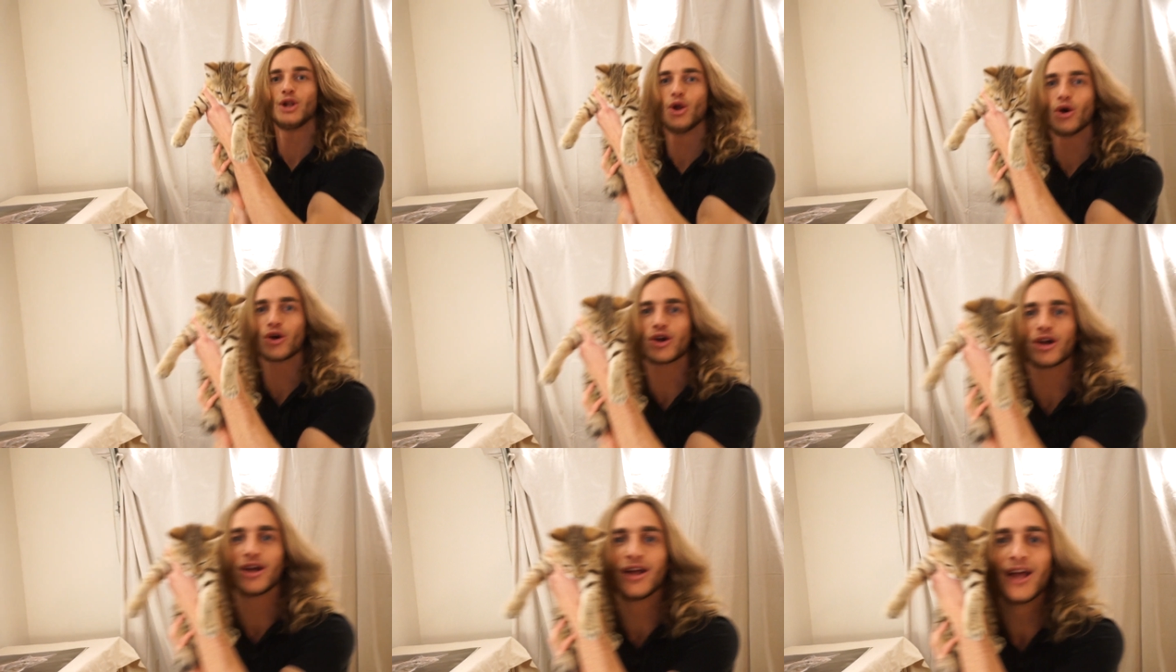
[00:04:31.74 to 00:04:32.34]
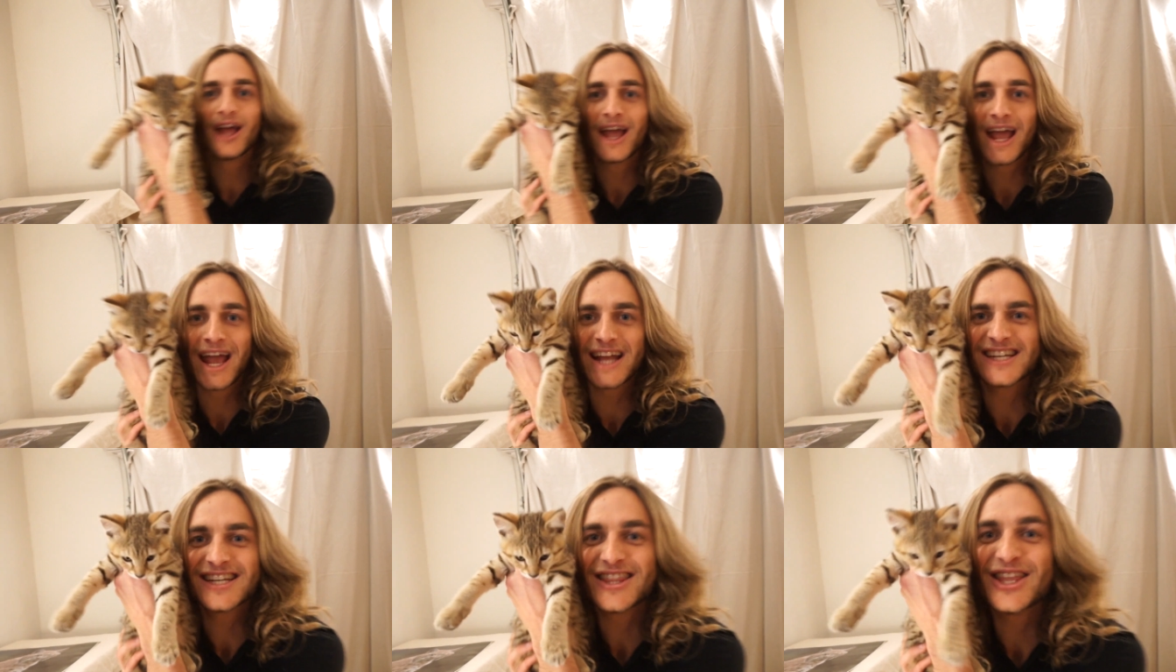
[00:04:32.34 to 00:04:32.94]
Look
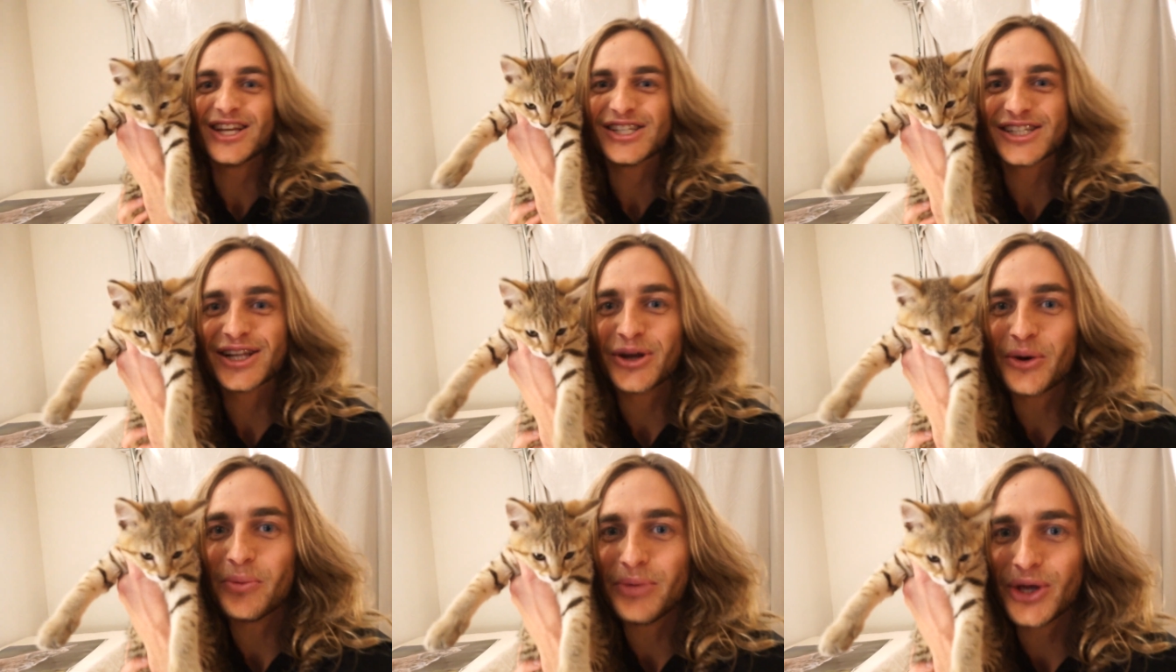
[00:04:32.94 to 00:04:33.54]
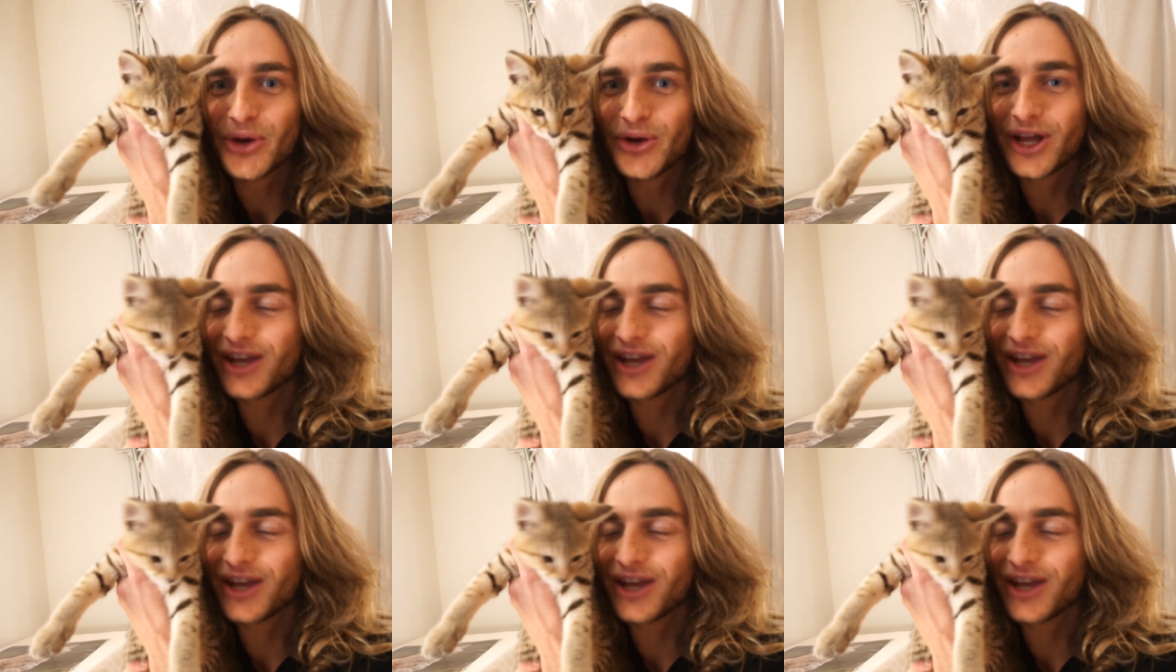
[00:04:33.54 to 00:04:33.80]
at this little beauty.